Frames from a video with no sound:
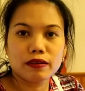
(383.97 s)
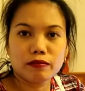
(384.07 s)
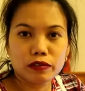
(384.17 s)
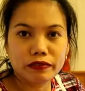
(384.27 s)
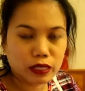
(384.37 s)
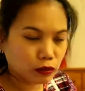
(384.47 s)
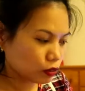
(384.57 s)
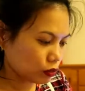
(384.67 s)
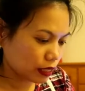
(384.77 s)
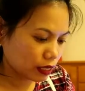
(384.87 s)
Moving on
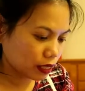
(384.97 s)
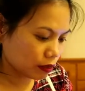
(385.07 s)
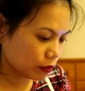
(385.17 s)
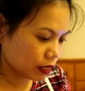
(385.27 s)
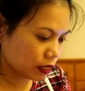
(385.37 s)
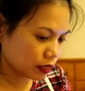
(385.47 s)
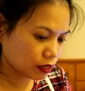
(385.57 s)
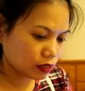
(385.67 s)
to the Kmart.